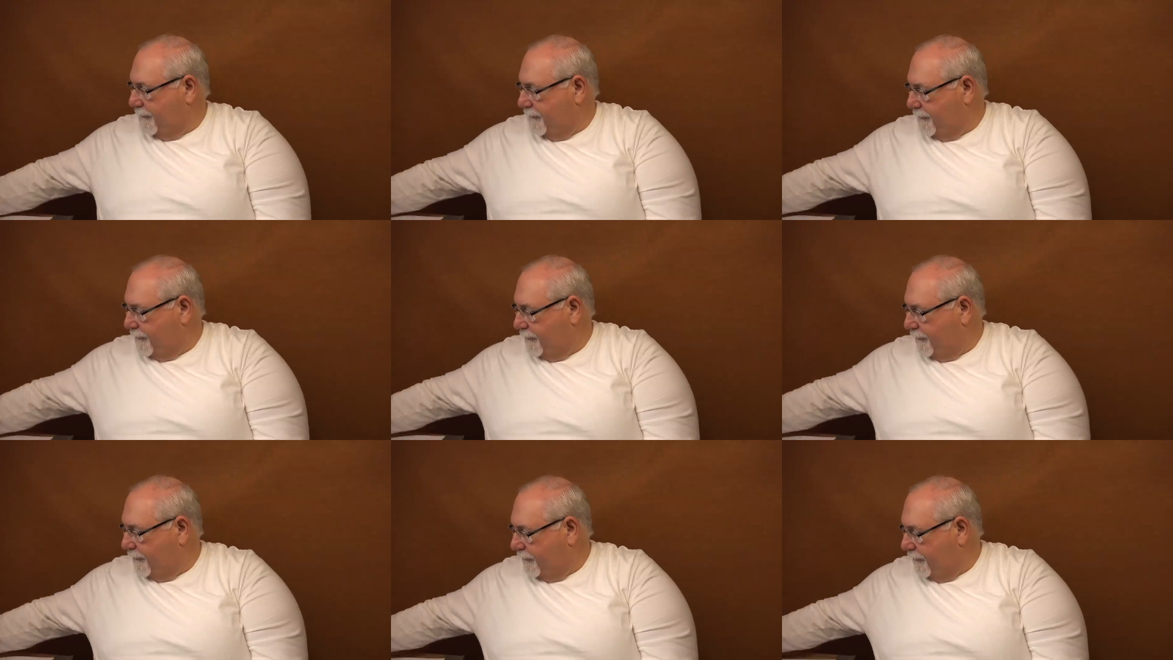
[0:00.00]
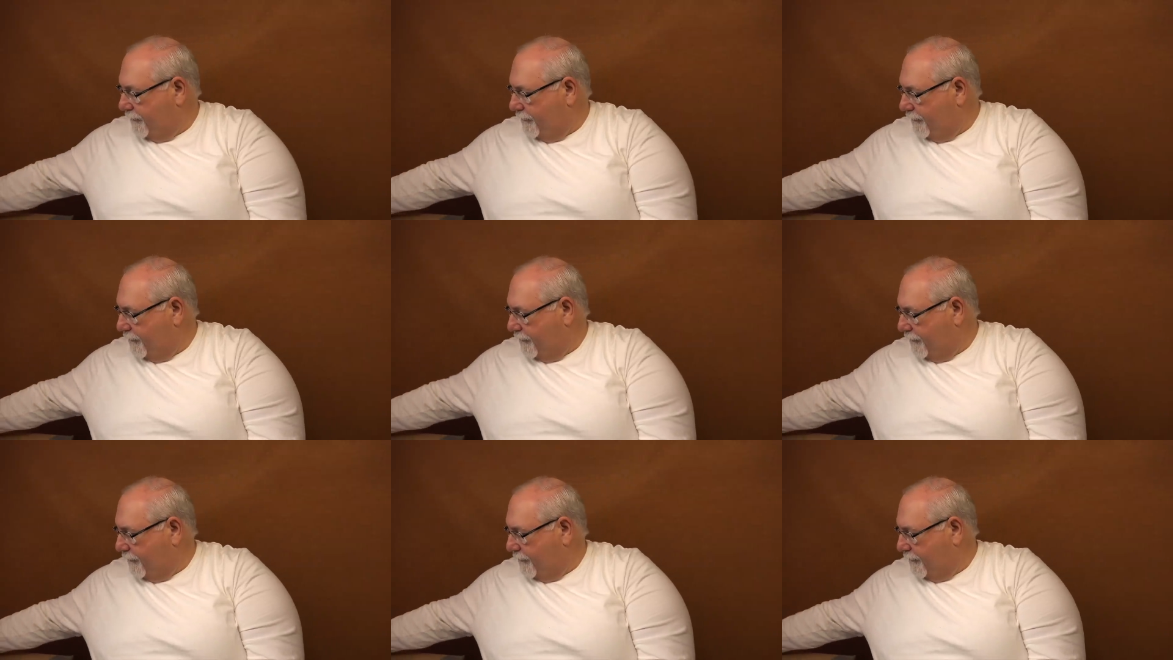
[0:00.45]

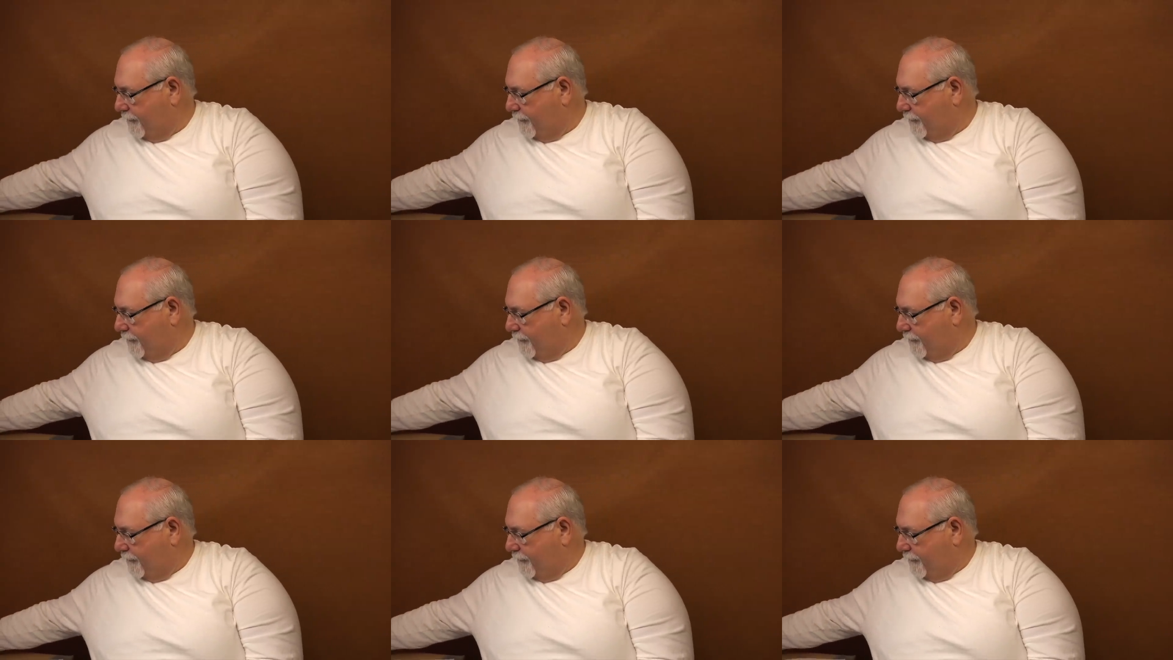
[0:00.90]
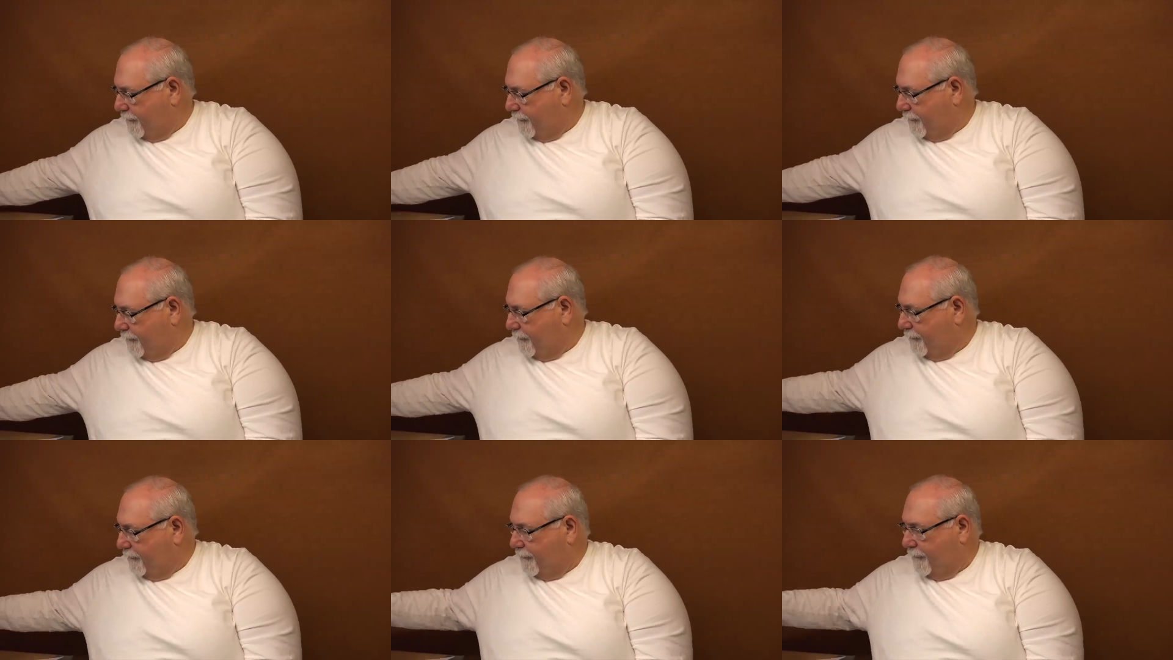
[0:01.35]

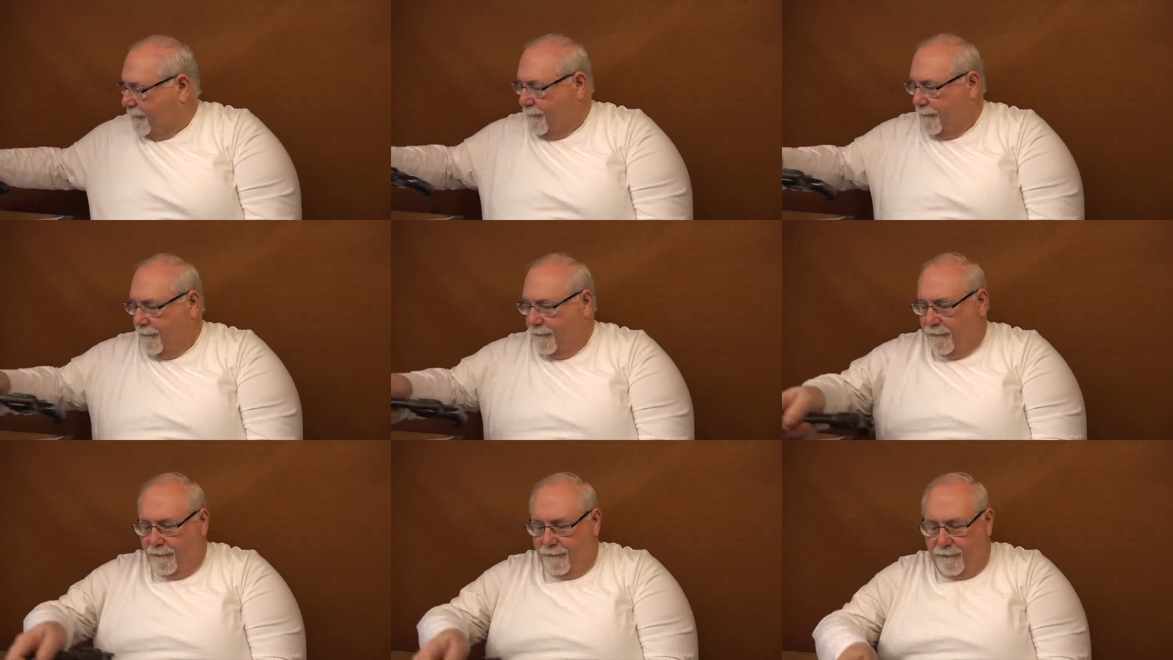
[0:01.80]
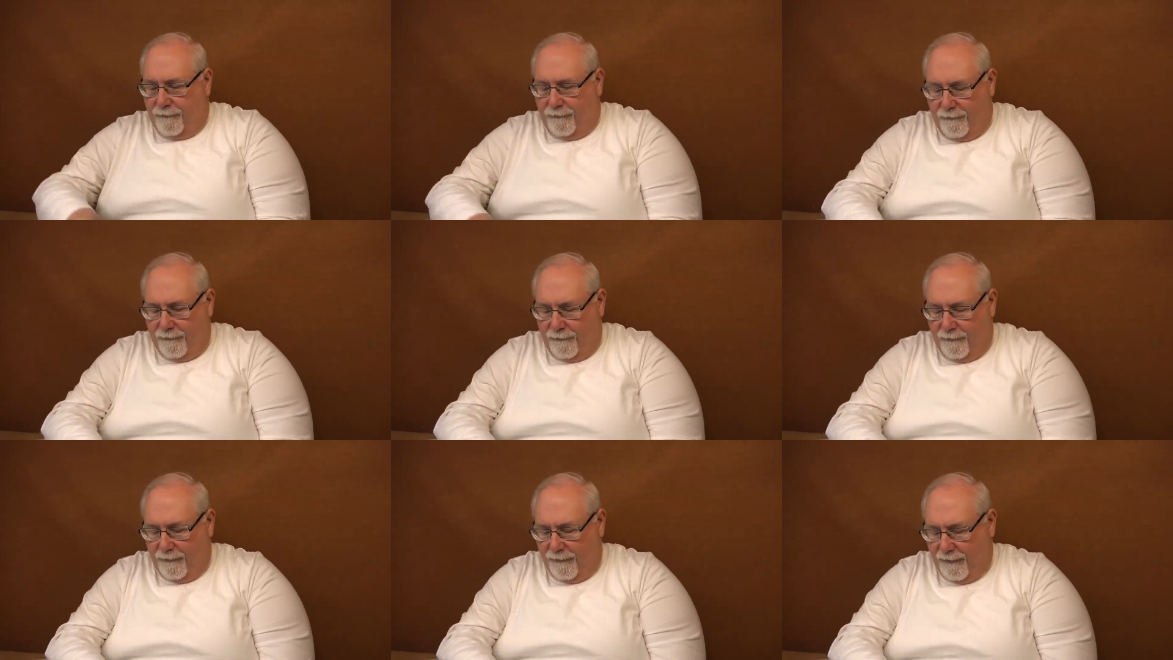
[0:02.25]

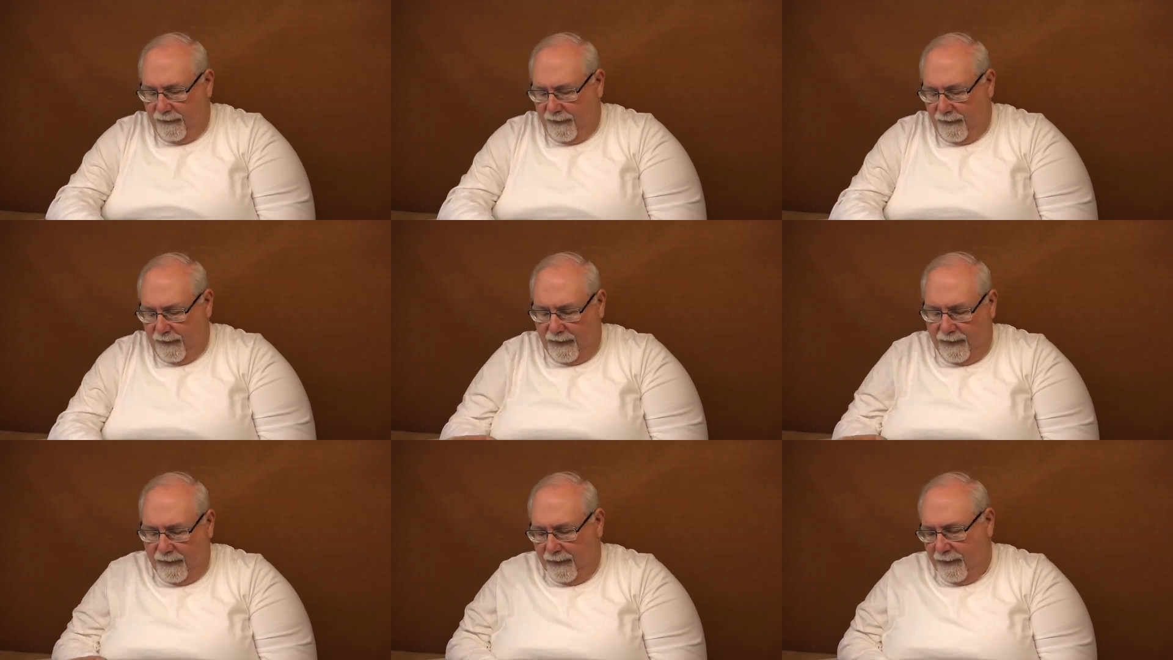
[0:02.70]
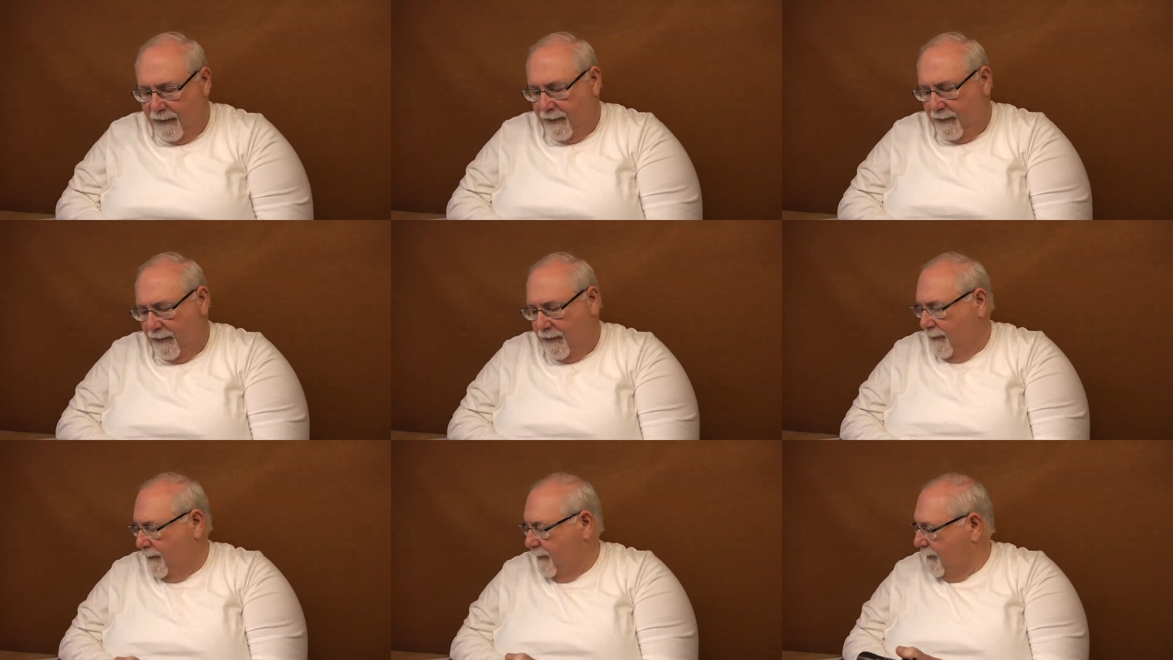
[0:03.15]

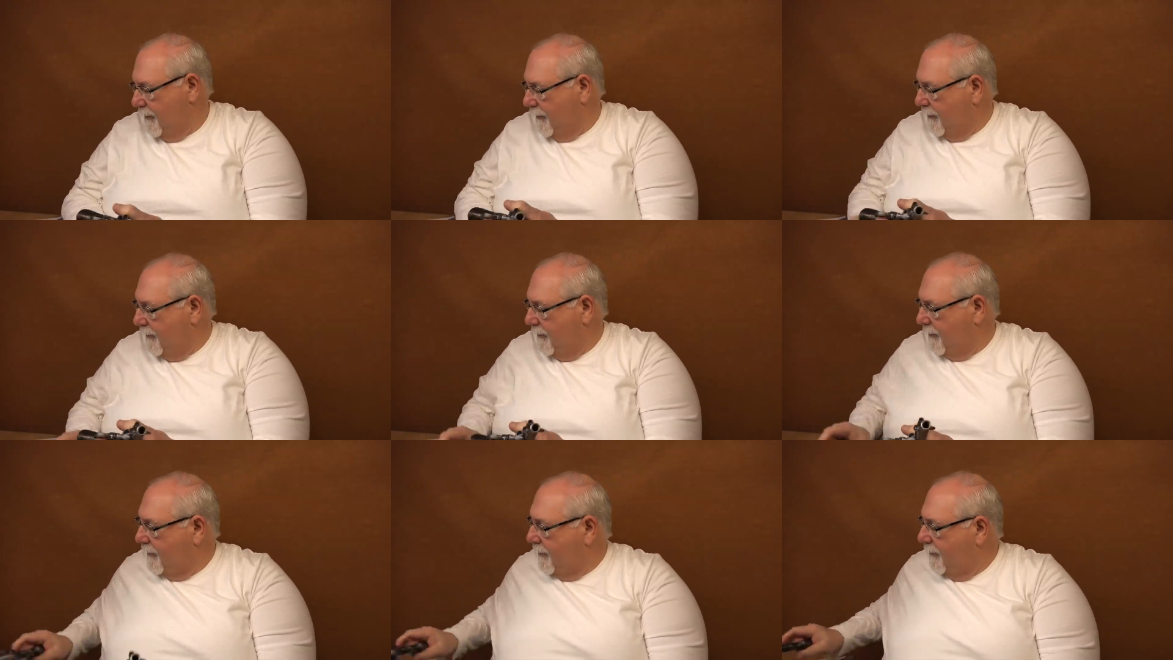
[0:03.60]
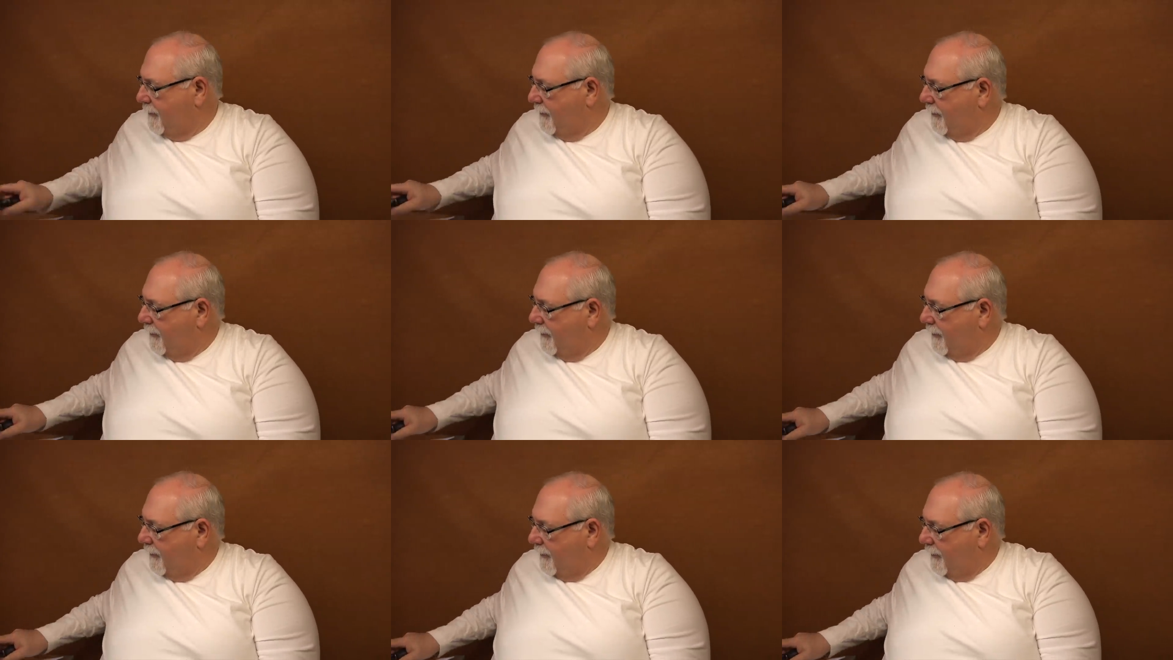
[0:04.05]
[no speech]